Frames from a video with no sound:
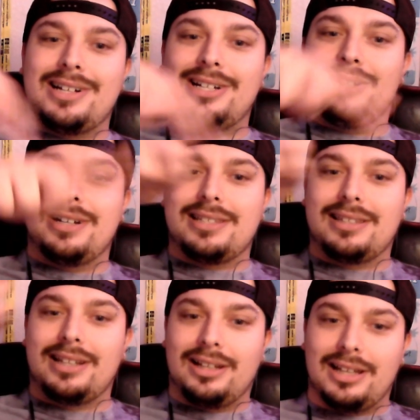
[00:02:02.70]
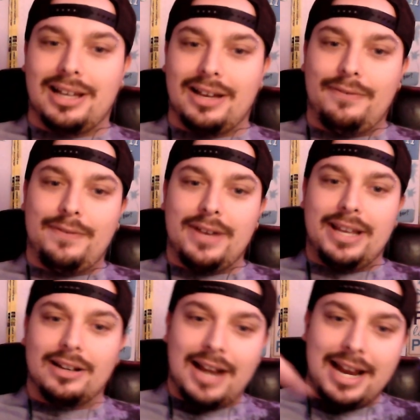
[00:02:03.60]
doing its little
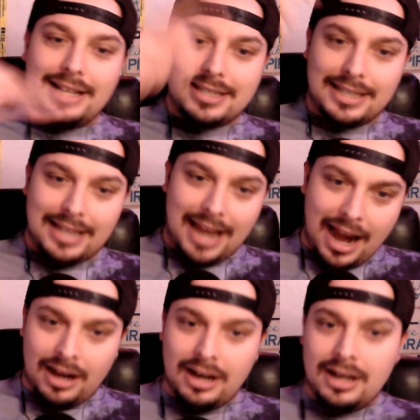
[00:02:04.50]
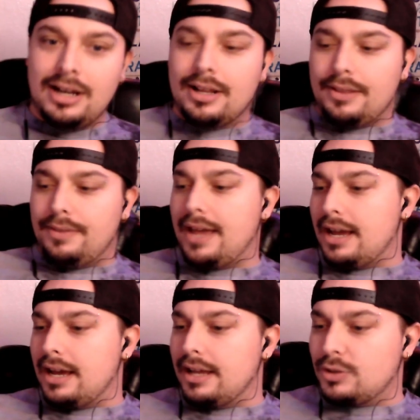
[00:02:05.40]
figure eights in the air,
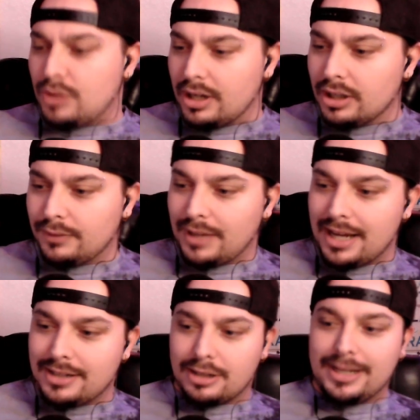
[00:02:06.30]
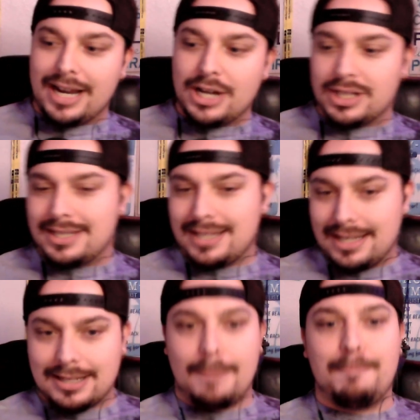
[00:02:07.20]
they triggered the flight termination
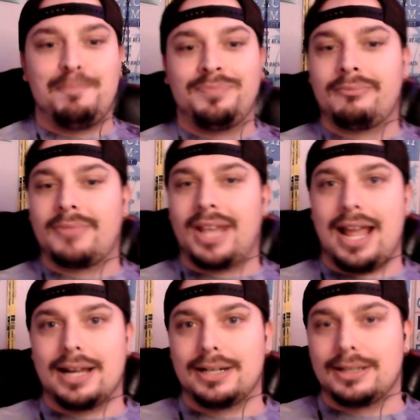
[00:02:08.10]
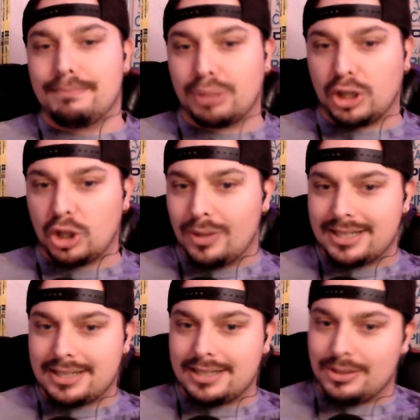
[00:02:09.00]
system and blew
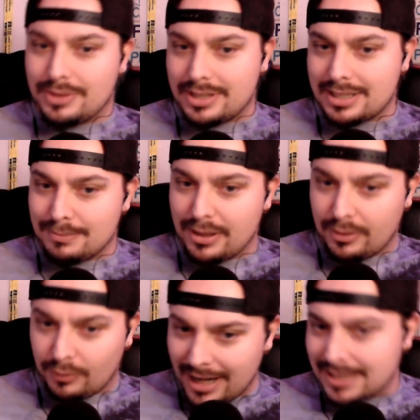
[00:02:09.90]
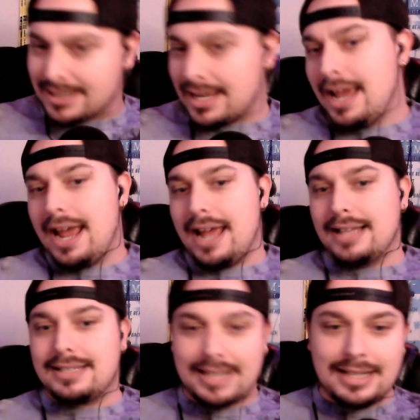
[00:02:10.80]
it to smithereens.
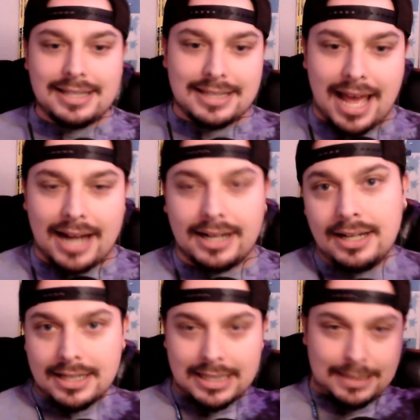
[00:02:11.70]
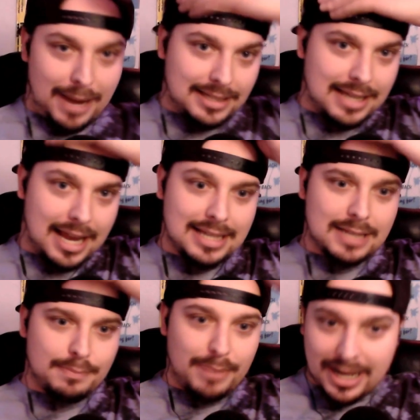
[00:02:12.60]
And since then, SpaceX
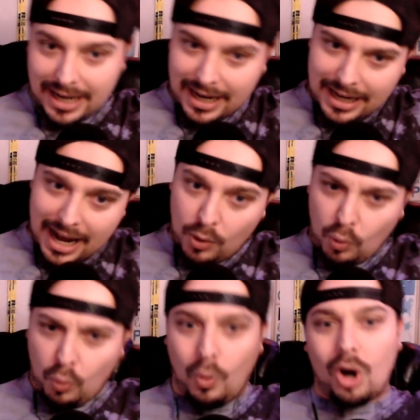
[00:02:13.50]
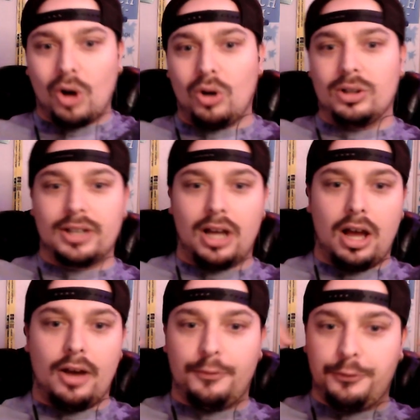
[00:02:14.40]
has been in a world
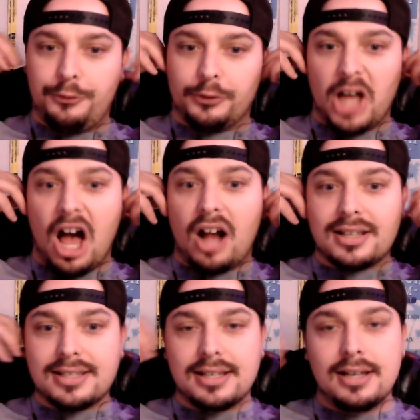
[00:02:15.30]
of flux.